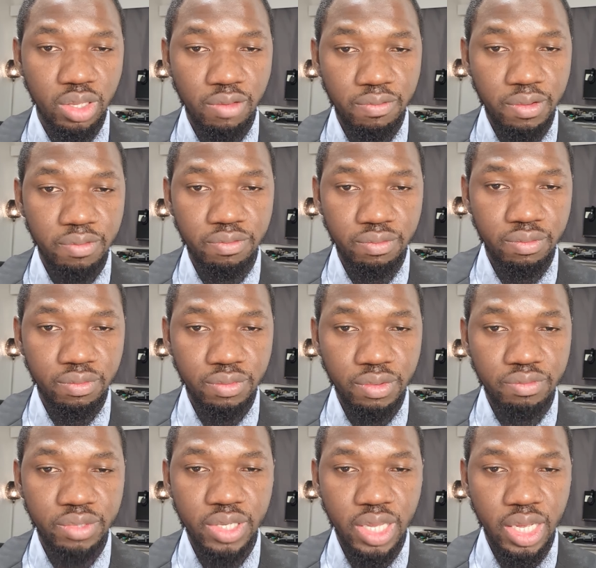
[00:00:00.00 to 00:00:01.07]
a
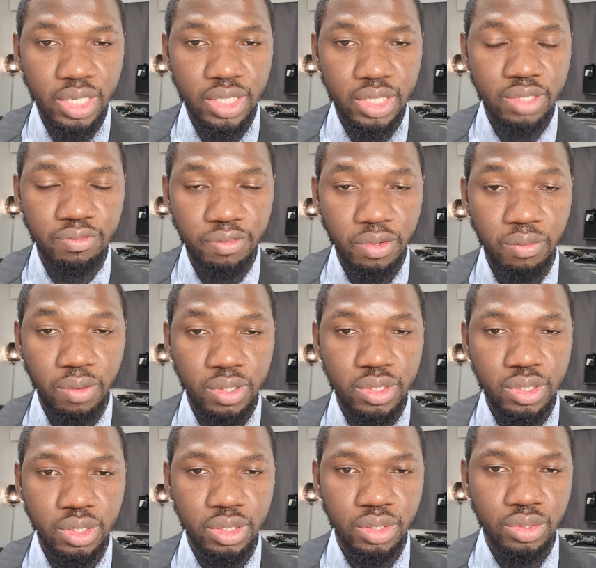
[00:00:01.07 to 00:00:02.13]
50 hertz
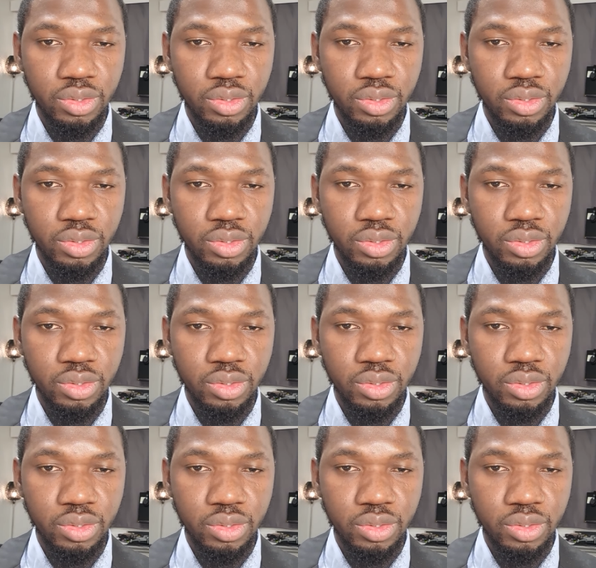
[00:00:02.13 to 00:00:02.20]
frequency,